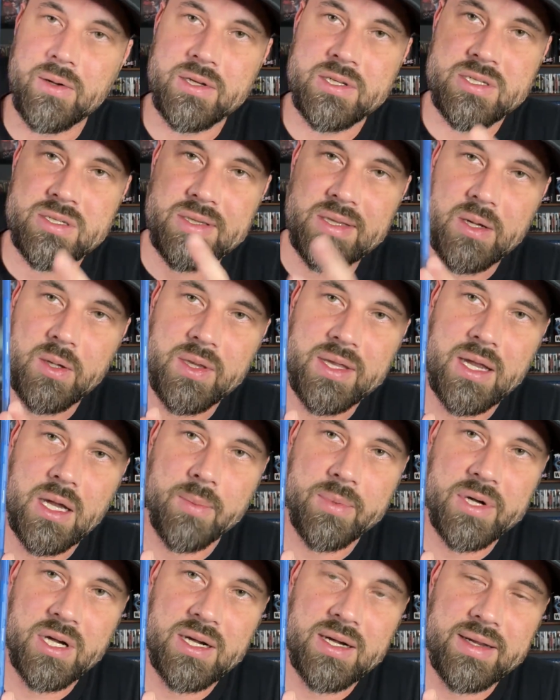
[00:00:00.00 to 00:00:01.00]
slowly
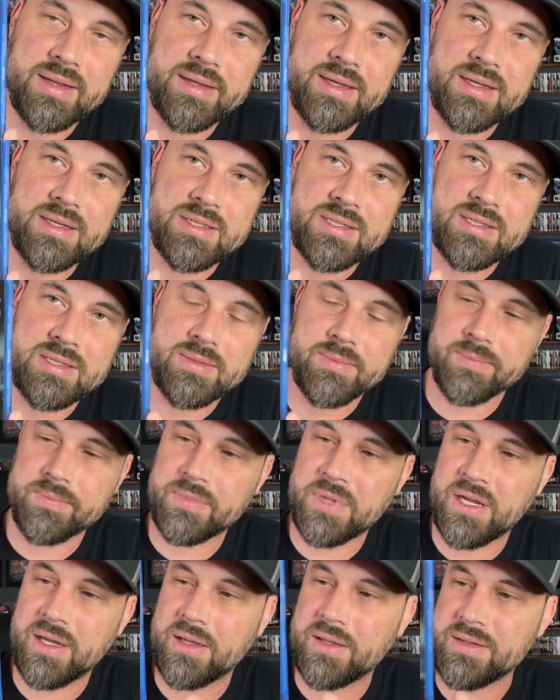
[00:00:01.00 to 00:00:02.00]
upgrading this.
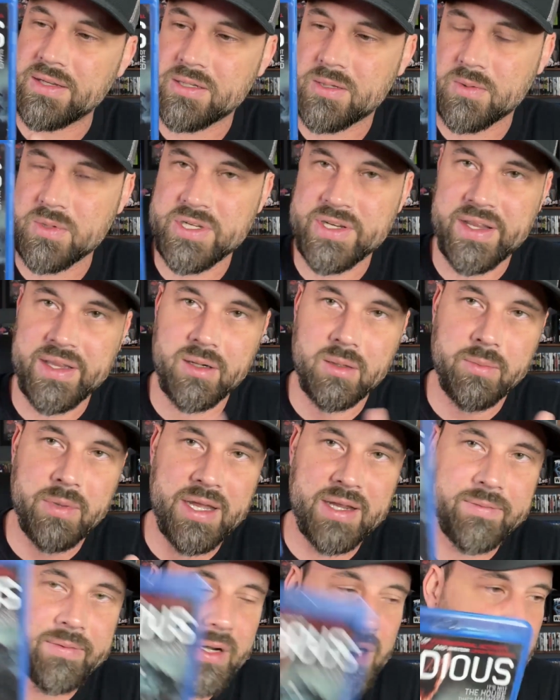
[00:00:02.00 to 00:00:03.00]
And this was another
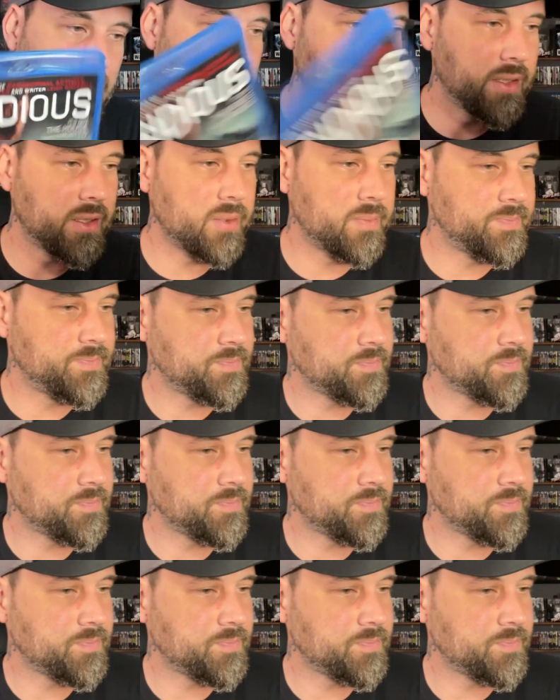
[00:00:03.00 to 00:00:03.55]
Black Friday deal.